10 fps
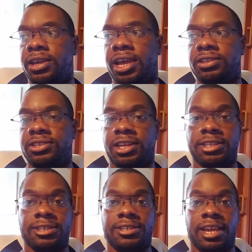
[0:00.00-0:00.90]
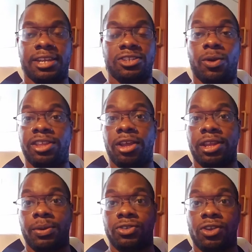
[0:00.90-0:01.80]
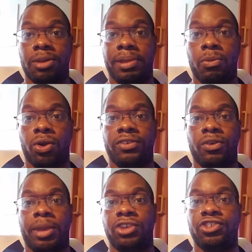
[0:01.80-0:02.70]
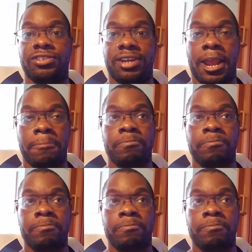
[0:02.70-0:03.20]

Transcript: and today's the second, so I thought there was going to be more information today,